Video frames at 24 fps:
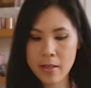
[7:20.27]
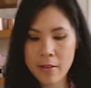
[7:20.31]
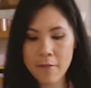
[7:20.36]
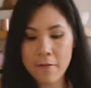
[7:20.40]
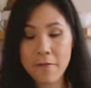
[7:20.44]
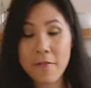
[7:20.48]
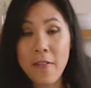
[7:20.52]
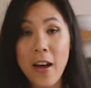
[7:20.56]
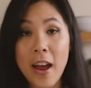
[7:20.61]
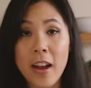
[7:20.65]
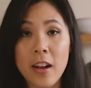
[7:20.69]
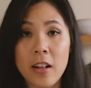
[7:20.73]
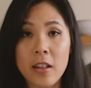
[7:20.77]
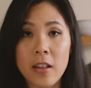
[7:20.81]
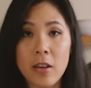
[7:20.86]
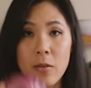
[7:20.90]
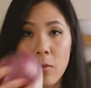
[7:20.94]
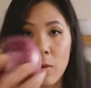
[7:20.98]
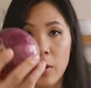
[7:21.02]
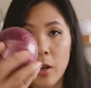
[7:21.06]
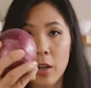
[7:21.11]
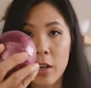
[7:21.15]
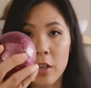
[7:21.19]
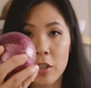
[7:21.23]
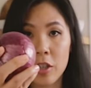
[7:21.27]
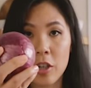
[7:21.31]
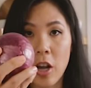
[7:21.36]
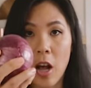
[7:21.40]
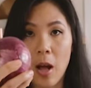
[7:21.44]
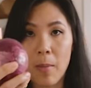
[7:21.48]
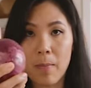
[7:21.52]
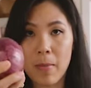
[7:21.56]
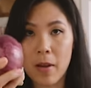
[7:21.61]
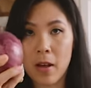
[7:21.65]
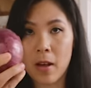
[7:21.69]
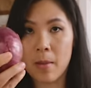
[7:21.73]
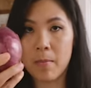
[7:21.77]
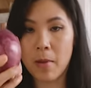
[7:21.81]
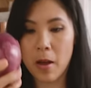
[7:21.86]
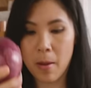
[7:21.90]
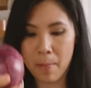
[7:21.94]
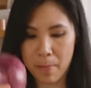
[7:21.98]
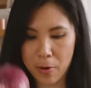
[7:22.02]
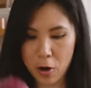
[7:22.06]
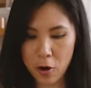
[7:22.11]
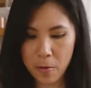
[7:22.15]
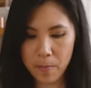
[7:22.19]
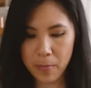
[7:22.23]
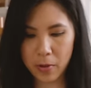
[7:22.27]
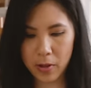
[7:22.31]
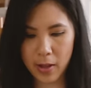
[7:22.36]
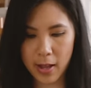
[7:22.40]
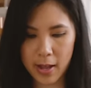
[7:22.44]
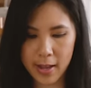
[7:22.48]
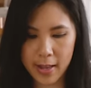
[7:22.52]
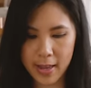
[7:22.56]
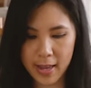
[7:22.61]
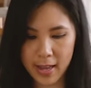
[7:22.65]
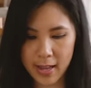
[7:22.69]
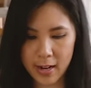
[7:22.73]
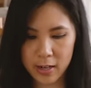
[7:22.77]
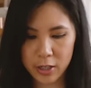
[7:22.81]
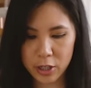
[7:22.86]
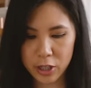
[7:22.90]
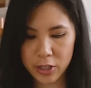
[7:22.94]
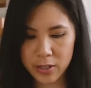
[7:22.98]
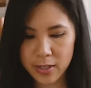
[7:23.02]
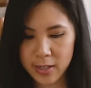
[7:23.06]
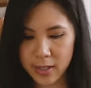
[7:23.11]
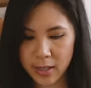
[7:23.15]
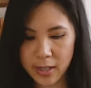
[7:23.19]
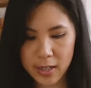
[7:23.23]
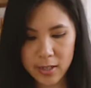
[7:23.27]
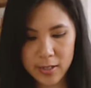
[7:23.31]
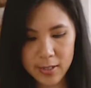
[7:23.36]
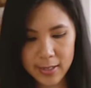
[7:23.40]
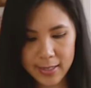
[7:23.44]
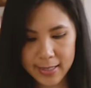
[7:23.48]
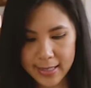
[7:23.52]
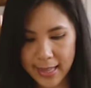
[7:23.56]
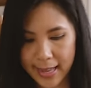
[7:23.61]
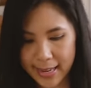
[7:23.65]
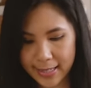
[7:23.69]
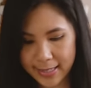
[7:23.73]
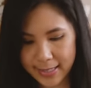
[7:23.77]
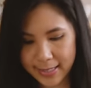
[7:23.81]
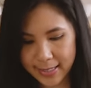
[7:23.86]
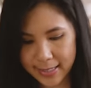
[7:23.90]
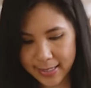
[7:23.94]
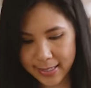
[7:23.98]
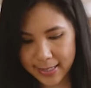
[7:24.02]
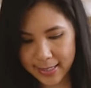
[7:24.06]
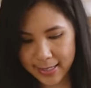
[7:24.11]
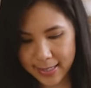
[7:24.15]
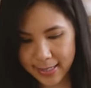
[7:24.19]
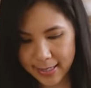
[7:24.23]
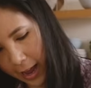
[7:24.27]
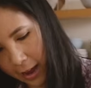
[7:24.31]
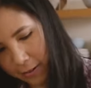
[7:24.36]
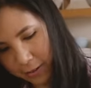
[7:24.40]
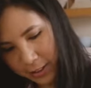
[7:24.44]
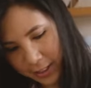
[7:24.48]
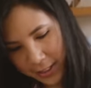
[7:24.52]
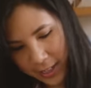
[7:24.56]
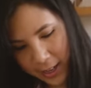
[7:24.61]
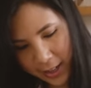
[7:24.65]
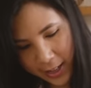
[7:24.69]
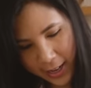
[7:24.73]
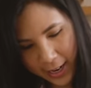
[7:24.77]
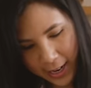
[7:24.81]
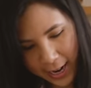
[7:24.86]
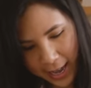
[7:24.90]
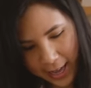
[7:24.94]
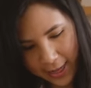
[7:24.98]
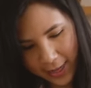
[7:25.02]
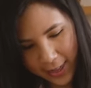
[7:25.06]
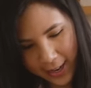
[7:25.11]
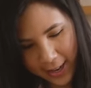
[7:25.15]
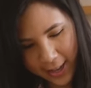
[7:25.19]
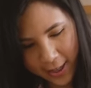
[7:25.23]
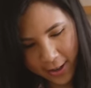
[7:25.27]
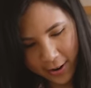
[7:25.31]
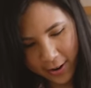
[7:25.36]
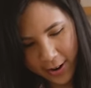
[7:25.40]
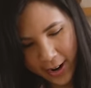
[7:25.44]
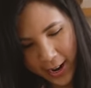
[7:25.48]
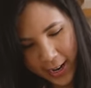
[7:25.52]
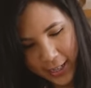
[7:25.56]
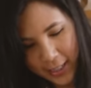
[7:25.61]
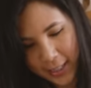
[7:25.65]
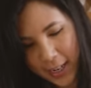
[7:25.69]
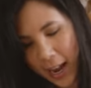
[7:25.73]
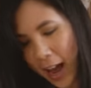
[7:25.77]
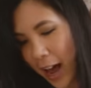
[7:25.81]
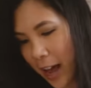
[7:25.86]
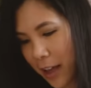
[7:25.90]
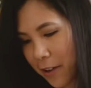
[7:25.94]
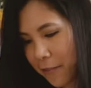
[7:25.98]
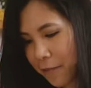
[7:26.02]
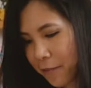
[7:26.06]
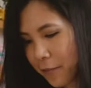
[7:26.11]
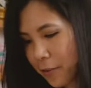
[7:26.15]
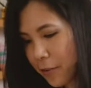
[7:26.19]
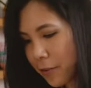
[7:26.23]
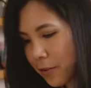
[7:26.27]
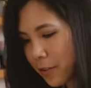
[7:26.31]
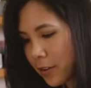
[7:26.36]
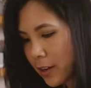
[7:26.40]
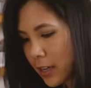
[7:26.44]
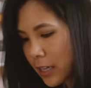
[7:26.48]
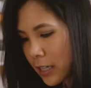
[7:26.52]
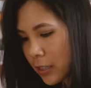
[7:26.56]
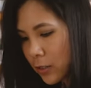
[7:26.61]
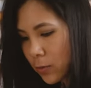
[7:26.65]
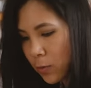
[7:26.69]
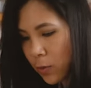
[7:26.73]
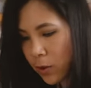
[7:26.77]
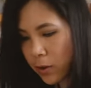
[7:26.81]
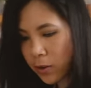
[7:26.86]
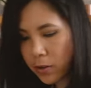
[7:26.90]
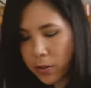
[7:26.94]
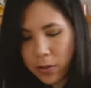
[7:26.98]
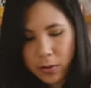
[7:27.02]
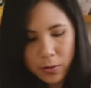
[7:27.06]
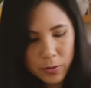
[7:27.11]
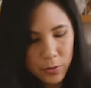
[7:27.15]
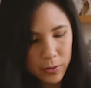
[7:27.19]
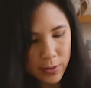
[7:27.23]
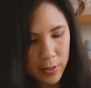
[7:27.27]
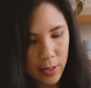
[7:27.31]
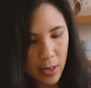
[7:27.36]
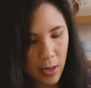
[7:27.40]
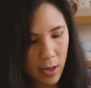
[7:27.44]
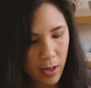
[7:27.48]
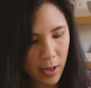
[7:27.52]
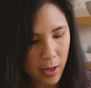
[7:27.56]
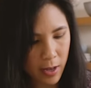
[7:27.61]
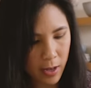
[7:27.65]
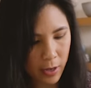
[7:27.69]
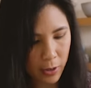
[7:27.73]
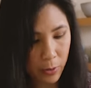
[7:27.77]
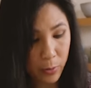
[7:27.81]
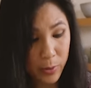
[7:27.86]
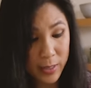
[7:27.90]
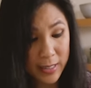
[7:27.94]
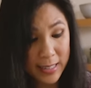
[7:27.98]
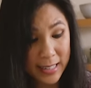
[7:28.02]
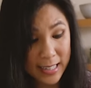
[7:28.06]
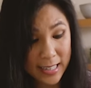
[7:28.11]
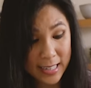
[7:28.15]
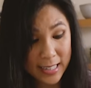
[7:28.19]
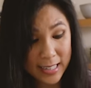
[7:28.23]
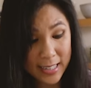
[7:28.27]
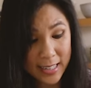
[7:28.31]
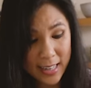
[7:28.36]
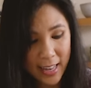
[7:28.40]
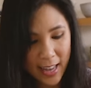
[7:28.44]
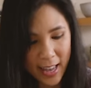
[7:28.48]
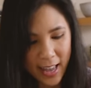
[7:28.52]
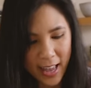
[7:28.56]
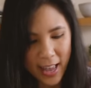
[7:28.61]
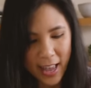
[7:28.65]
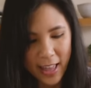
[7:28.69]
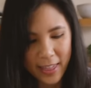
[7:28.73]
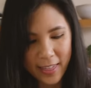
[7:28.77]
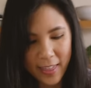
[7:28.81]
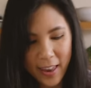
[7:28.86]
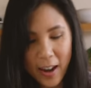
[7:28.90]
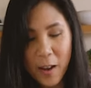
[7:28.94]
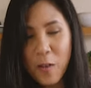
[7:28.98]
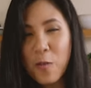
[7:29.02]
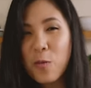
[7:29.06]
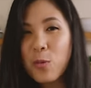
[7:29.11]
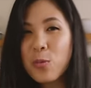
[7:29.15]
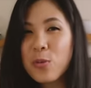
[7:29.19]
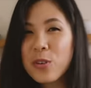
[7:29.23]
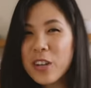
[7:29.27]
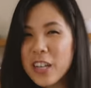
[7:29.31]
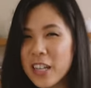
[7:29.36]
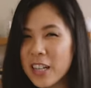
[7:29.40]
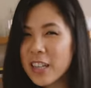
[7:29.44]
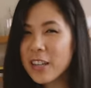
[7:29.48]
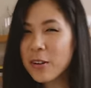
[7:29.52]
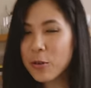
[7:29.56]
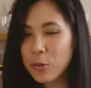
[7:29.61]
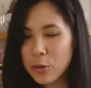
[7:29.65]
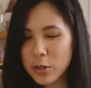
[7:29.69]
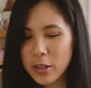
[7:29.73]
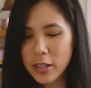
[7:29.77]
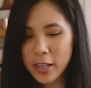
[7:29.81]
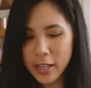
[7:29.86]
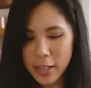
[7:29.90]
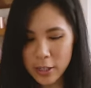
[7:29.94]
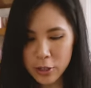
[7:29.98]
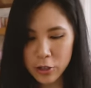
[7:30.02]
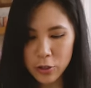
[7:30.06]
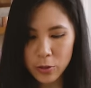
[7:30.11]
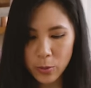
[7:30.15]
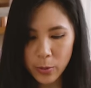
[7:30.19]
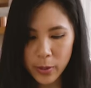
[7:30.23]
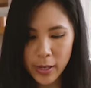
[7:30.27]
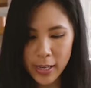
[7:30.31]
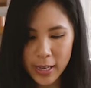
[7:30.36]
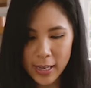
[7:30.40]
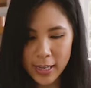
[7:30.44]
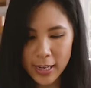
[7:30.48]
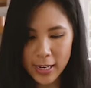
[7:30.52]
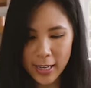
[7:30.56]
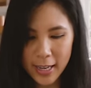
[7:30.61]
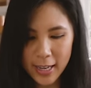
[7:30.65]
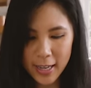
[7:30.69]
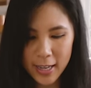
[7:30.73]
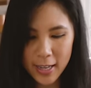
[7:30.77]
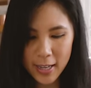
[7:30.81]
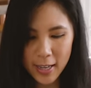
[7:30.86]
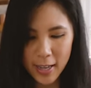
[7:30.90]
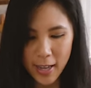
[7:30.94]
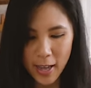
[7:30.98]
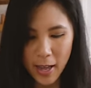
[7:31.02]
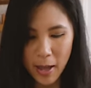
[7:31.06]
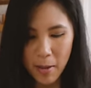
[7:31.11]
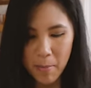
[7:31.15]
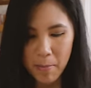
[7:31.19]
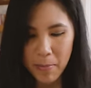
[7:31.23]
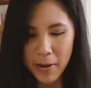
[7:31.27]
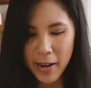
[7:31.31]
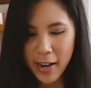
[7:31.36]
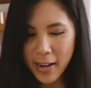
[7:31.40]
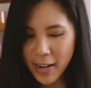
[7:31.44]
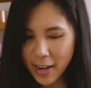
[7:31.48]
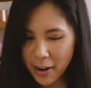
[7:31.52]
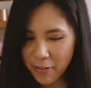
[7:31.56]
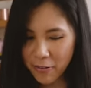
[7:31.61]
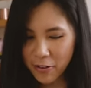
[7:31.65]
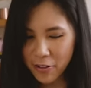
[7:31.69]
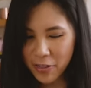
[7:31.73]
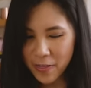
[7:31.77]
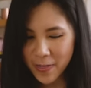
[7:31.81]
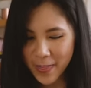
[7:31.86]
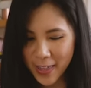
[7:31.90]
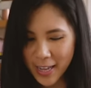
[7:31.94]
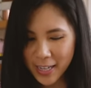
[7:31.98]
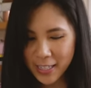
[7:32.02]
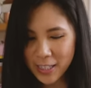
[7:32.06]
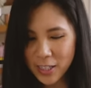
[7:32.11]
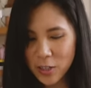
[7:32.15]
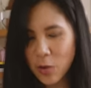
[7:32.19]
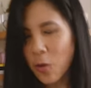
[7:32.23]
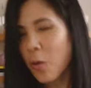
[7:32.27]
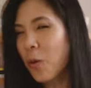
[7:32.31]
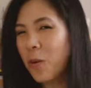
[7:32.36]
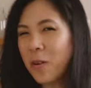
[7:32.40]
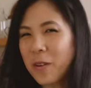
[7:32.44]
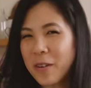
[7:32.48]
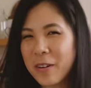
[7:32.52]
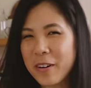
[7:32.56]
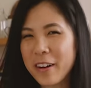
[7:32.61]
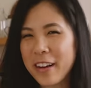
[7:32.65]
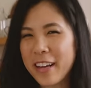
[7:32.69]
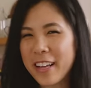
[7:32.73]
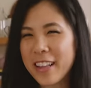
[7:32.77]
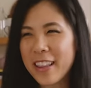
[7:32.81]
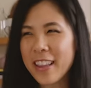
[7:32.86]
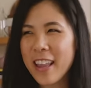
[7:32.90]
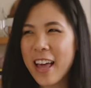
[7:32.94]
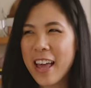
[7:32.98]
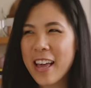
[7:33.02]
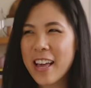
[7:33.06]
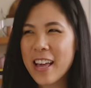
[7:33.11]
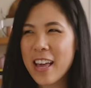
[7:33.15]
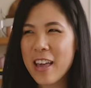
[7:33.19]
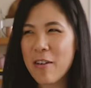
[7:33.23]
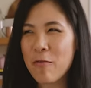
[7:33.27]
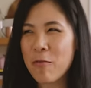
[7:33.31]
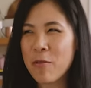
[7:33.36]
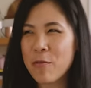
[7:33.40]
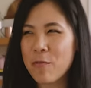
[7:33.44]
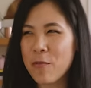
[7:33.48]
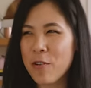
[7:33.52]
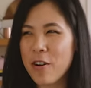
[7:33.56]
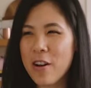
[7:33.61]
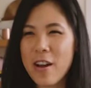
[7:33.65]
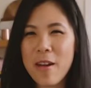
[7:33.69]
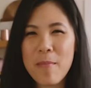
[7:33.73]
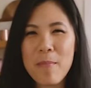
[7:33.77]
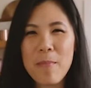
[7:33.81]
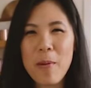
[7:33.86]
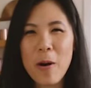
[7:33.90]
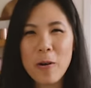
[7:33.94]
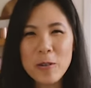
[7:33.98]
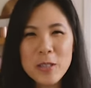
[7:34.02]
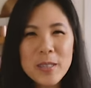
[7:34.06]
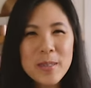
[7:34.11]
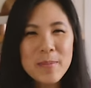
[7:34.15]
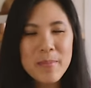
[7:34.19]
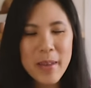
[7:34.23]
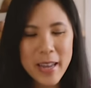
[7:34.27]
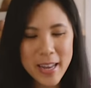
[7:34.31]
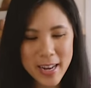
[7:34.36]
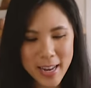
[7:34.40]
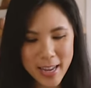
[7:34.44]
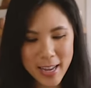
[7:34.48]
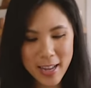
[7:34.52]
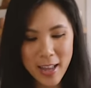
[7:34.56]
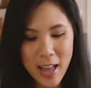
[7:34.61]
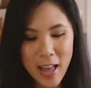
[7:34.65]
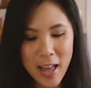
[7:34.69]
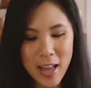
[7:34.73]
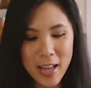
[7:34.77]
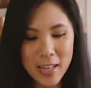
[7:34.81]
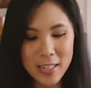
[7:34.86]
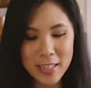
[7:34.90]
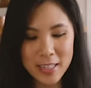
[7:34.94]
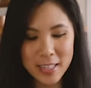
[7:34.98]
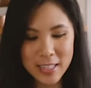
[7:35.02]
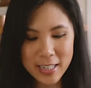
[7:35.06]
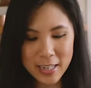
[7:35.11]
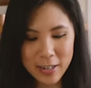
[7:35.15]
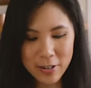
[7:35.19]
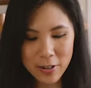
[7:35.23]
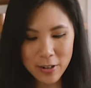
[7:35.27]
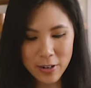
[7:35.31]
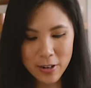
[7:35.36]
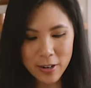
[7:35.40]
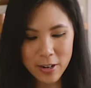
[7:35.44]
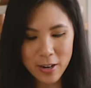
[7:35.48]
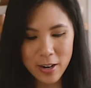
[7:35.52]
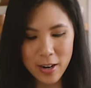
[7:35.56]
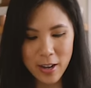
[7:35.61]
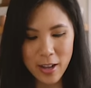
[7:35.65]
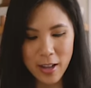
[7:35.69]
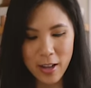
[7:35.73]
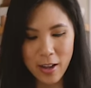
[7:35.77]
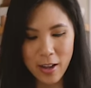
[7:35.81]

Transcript: And then finally, we're gonna chop up a purple onion, just little slices. I was telling Nate the other day, Thai food is one of those uh, cuisines that I really, really enjoy eating, but I never think to order it. Like when we're post-mating dinner,